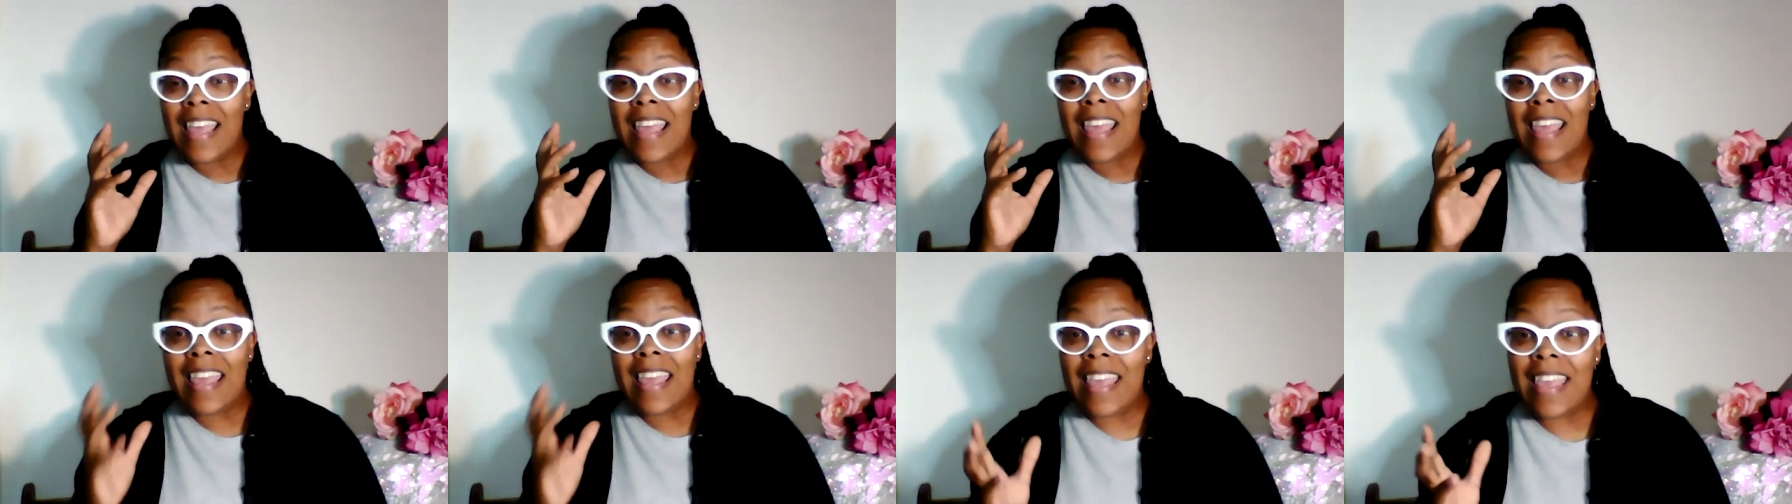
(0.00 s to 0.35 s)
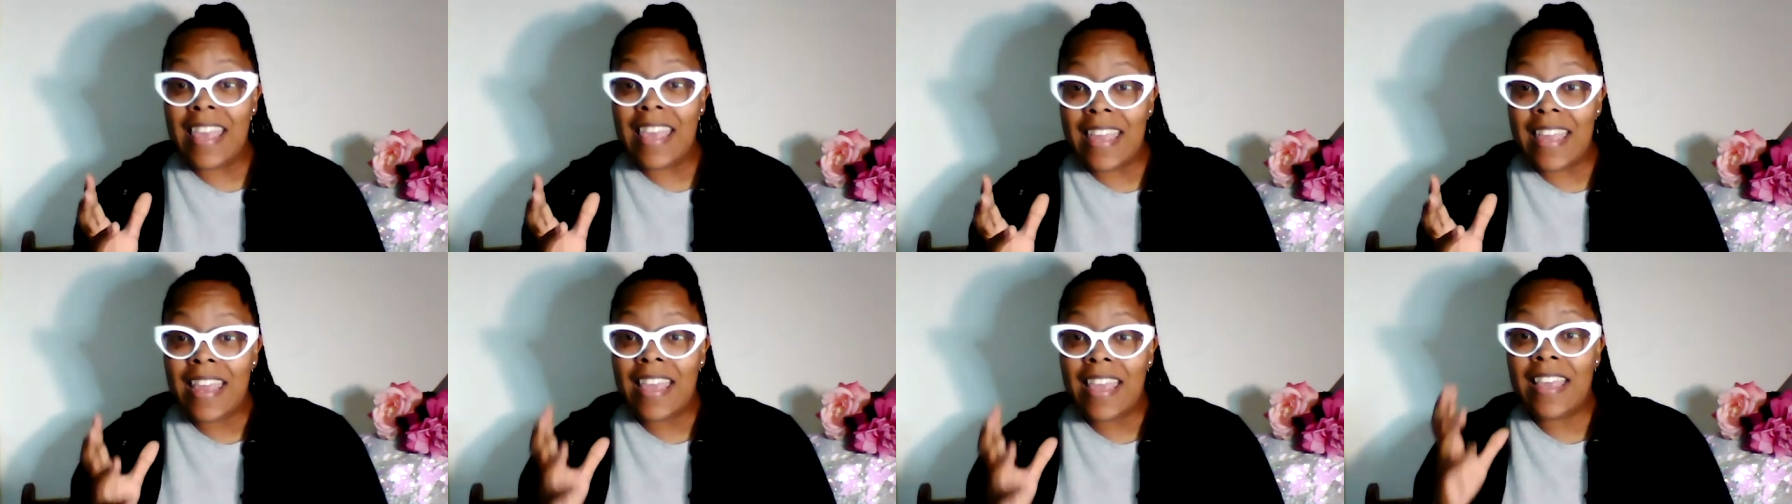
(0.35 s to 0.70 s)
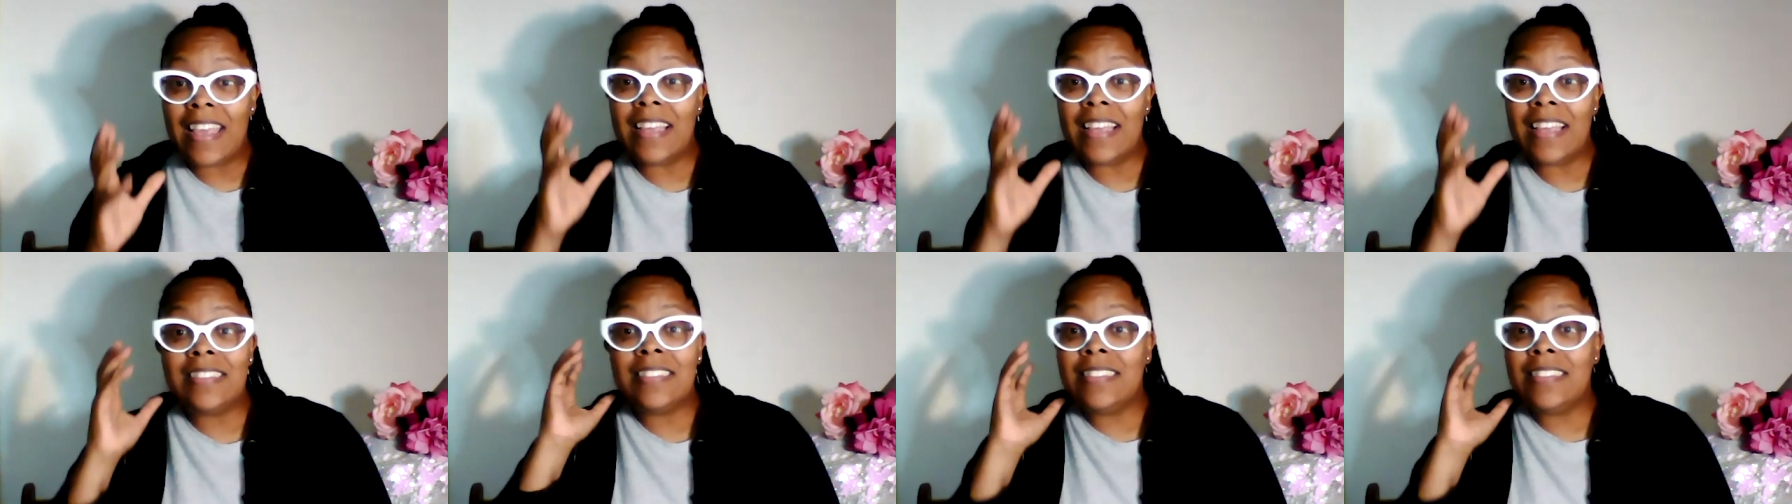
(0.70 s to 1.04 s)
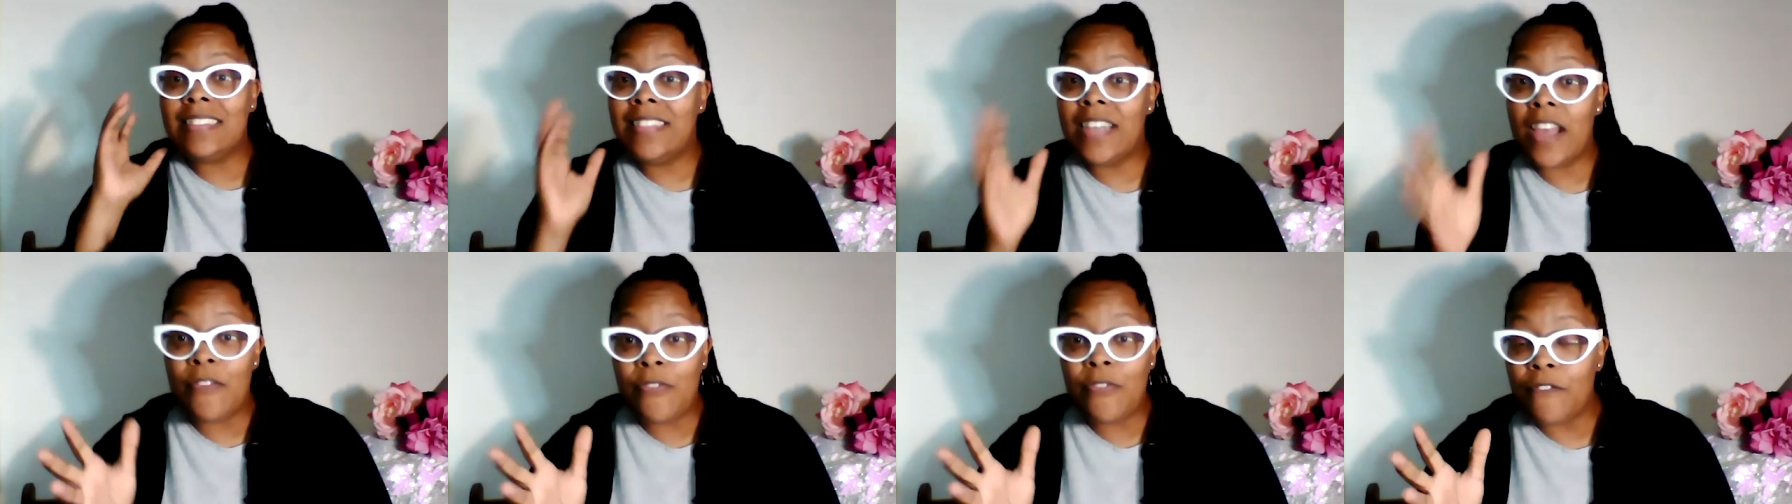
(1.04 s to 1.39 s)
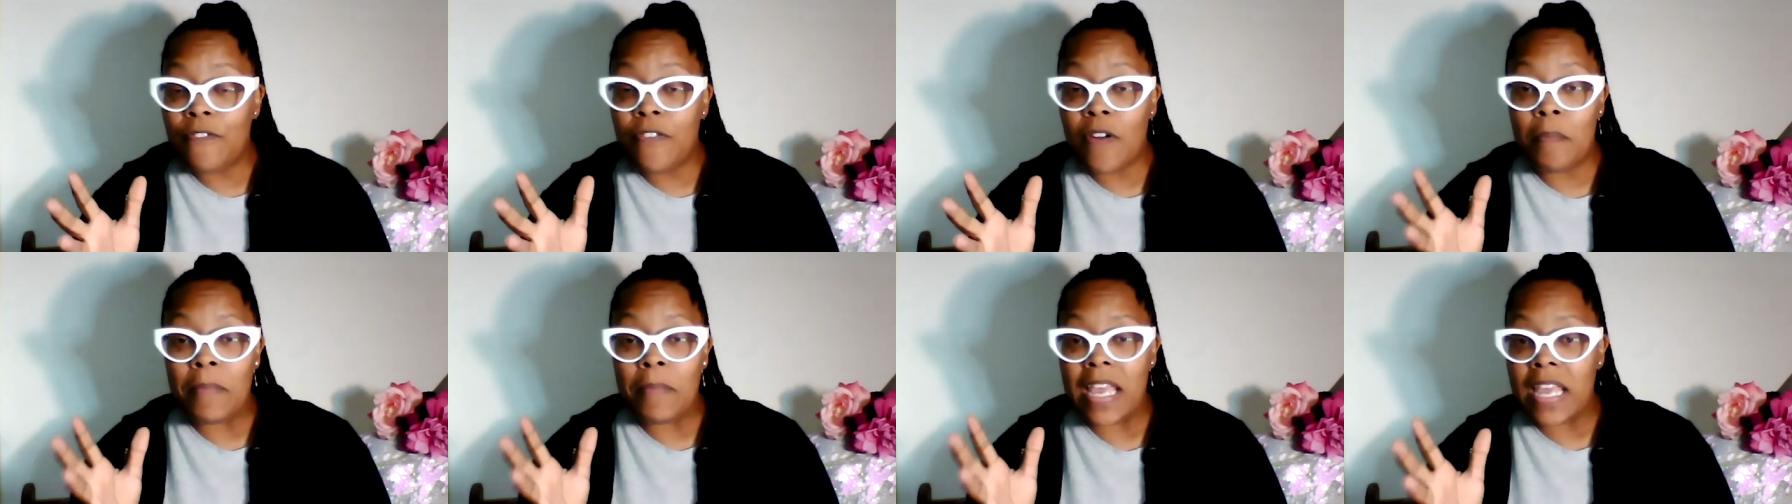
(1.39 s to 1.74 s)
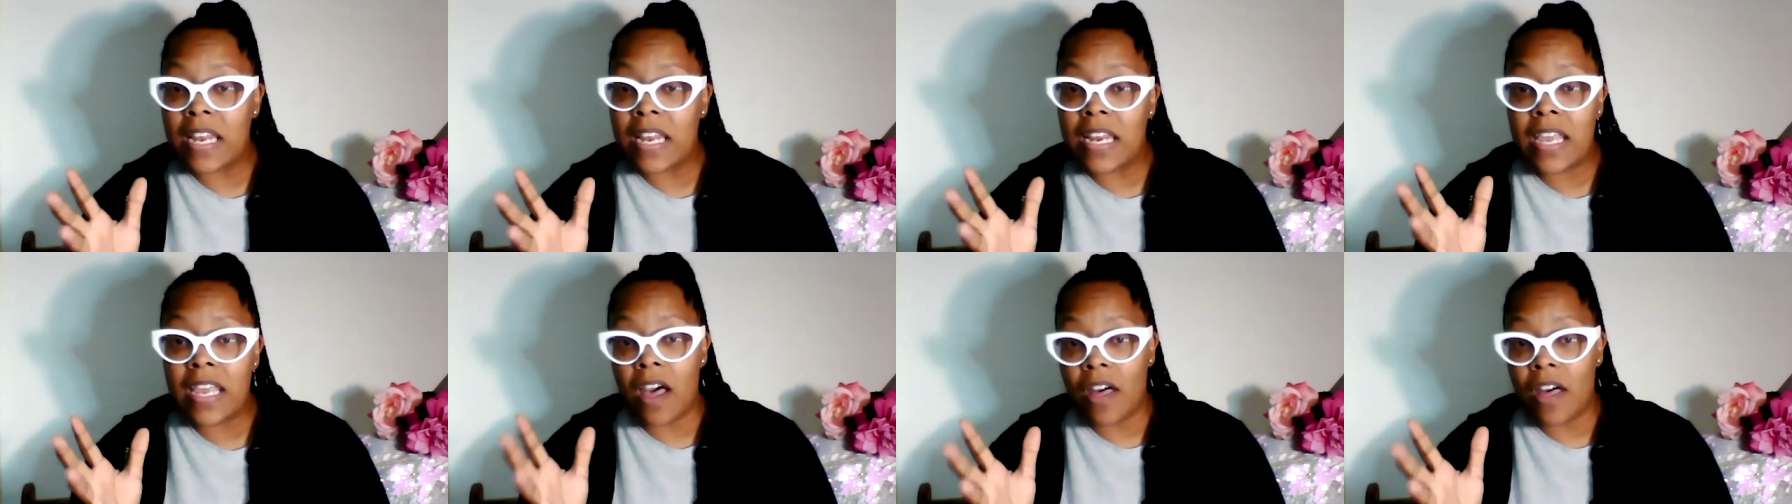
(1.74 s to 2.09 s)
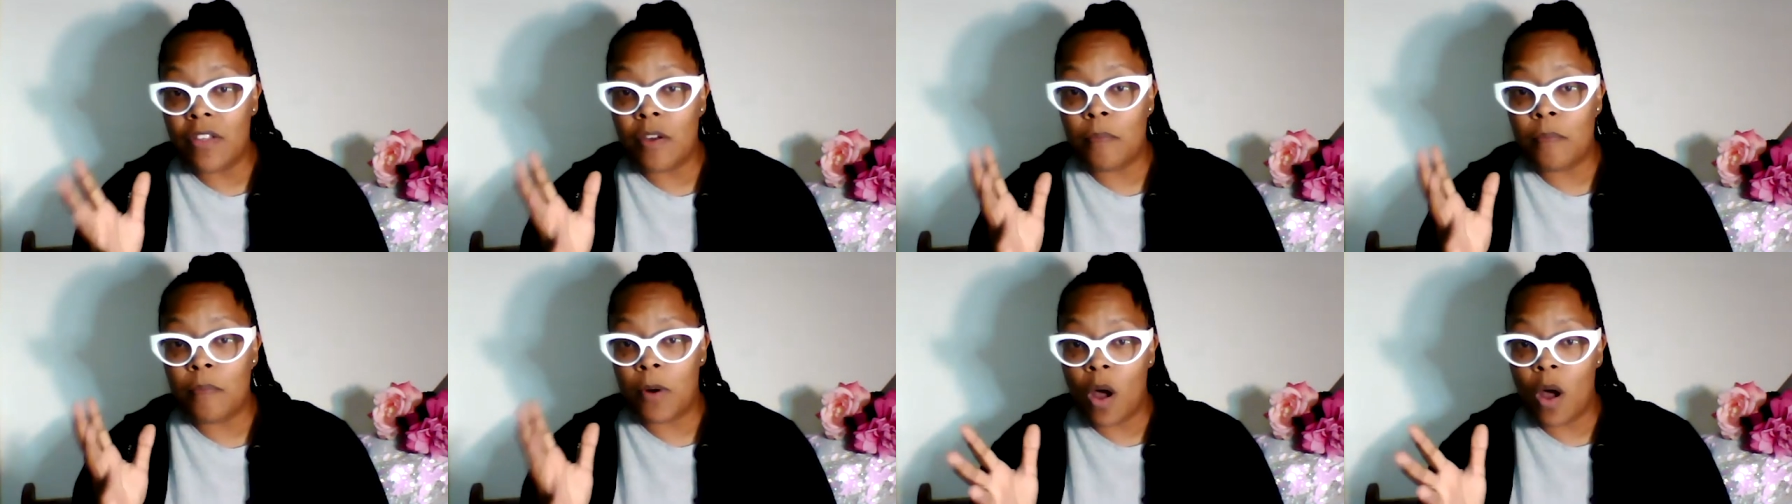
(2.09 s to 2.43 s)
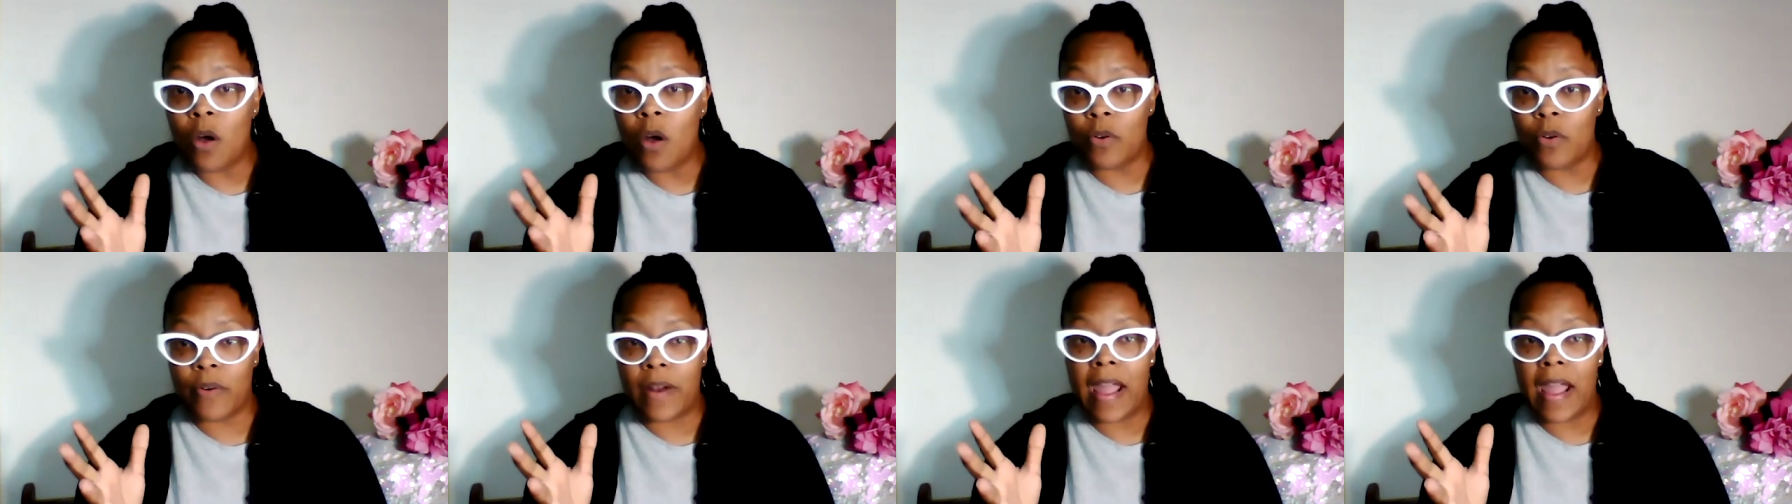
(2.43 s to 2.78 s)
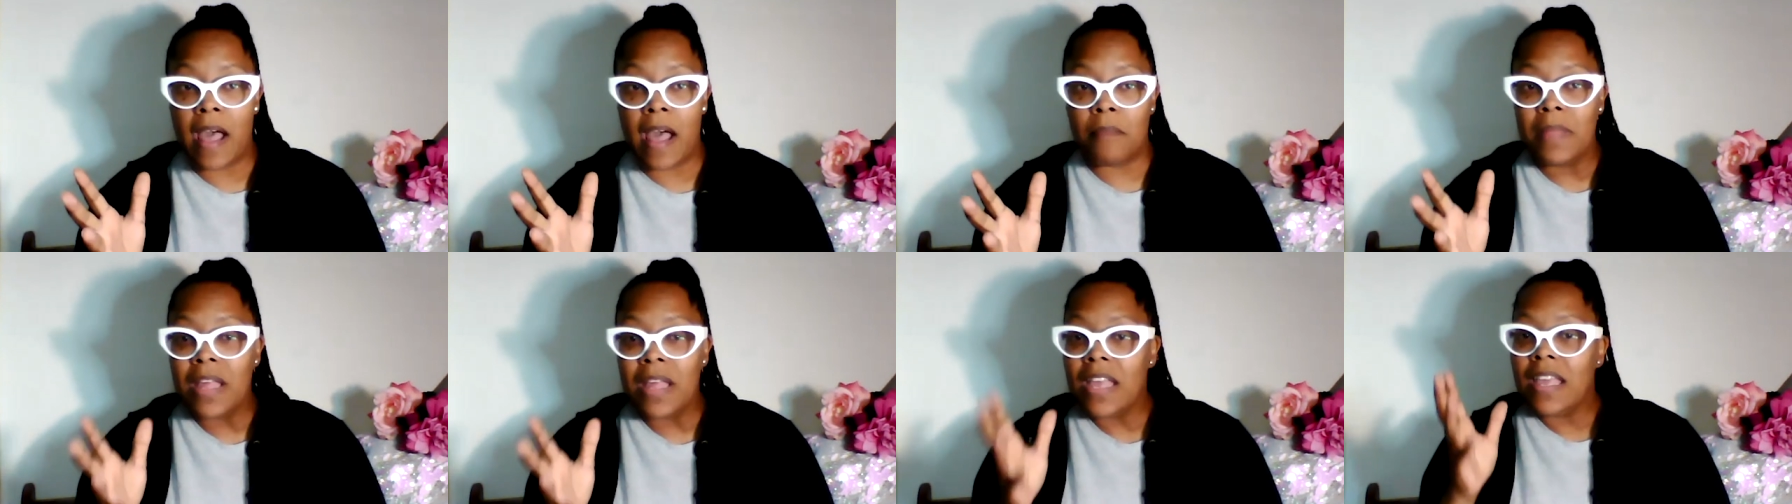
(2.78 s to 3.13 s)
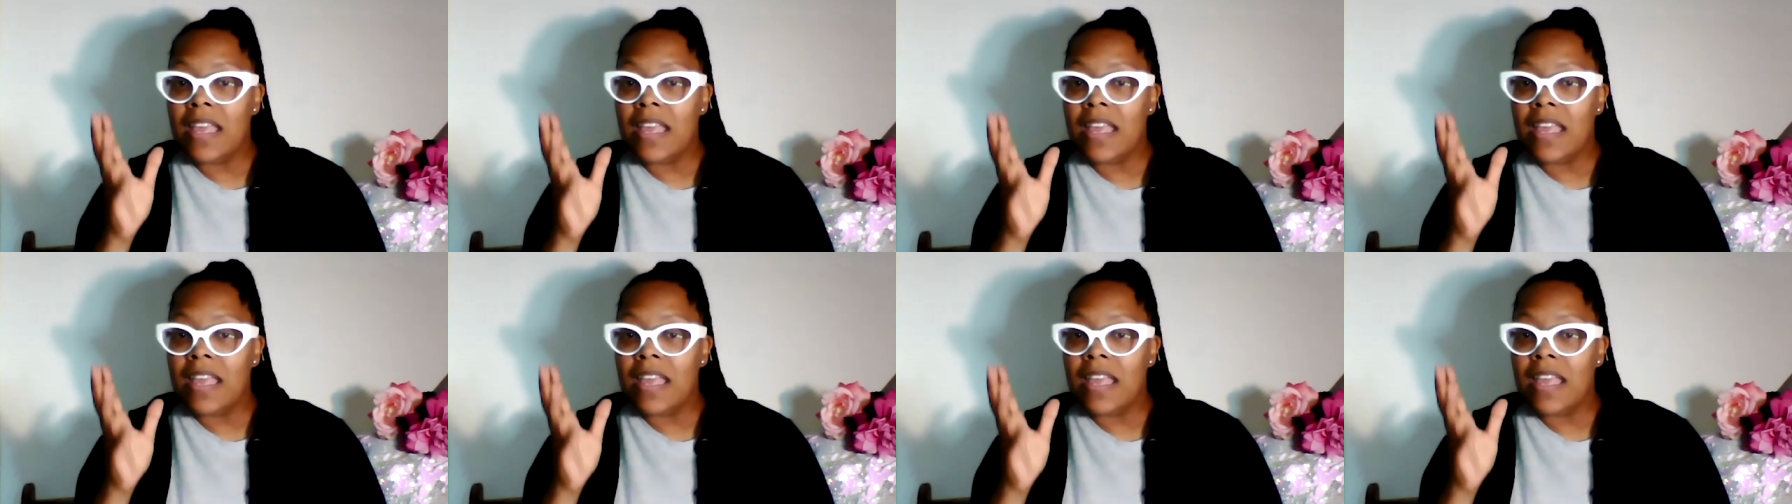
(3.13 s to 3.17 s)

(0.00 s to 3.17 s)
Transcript: it is different from any other program.